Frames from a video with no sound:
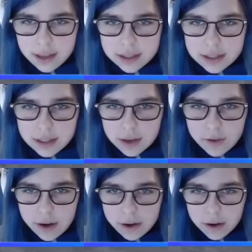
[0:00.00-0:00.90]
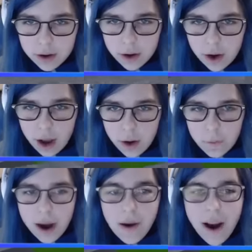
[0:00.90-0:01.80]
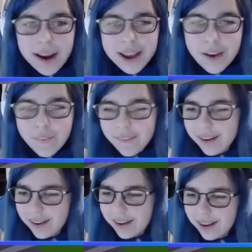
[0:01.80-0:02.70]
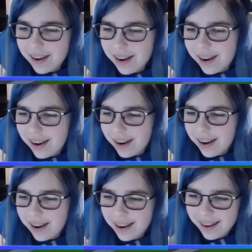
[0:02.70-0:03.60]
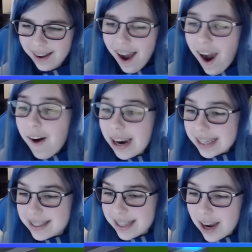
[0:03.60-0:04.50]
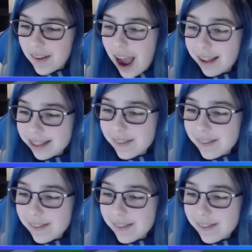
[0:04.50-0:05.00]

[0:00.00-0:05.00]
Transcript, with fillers: I'm gonna so die. I don't know. I'm still. Oh, I can see your health.